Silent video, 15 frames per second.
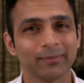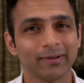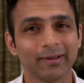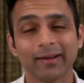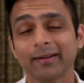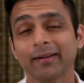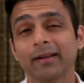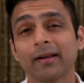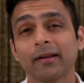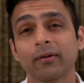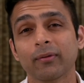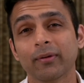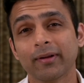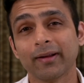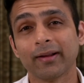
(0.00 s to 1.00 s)
side
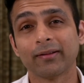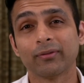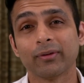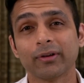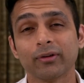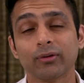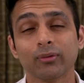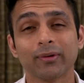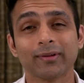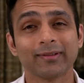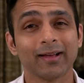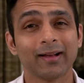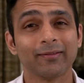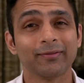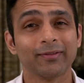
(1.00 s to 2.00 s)
whereas when you do a
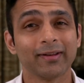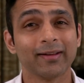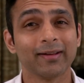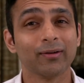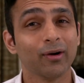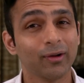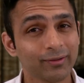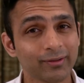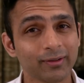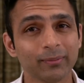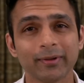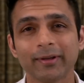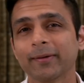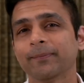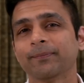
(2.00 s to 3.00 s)

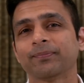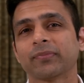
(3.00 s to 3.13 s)
salpingostomy